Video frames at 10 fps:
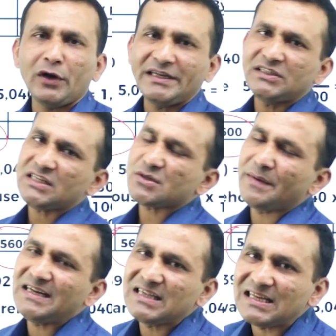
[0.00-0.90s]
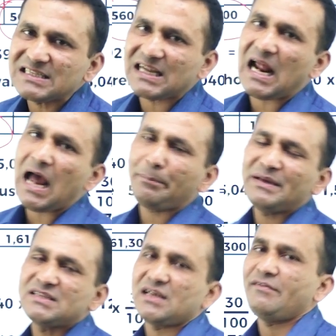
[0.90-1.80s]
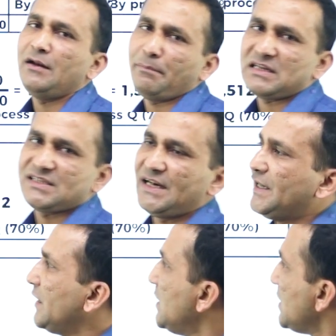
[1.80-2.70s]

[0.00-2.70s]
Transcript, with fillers: more adjustment. The scrap is 7%.